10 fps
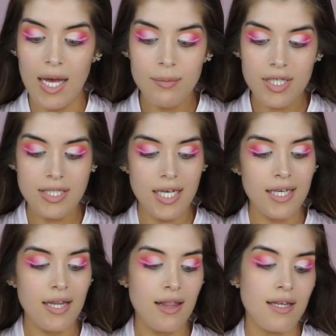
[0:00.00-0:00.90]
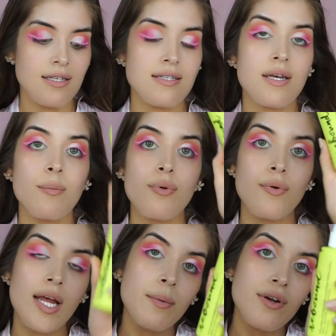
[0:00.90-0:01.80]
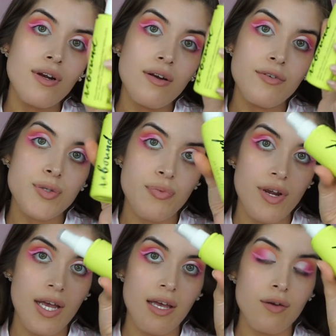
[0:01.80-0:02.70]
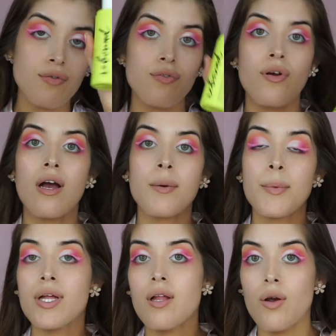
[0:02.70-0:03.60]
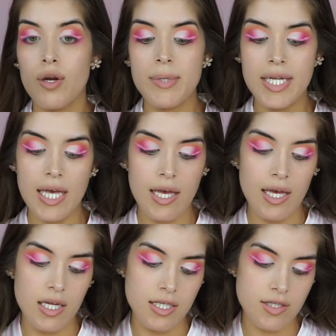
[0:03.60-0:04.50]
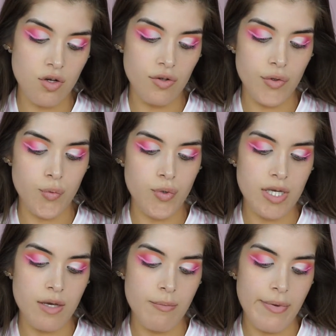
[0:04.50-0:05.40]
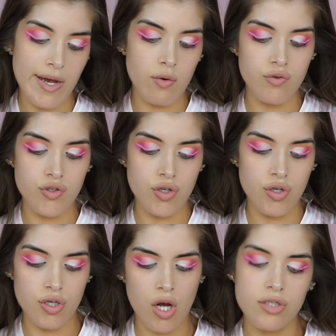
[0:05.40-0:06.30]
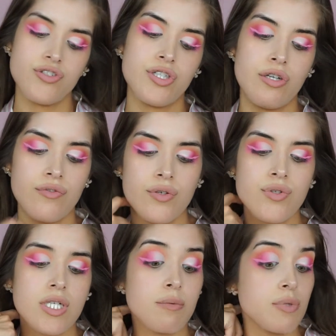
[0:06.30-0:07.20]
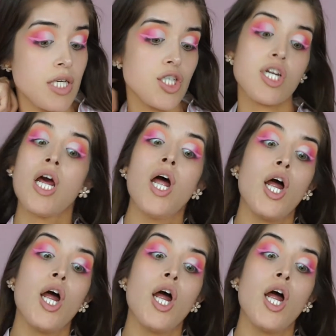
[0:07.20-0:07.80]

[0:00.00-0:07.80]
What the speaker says: I'm gonna take this primer spray from Urban Decay, and it's called the Rebound Collagen Infused Complexion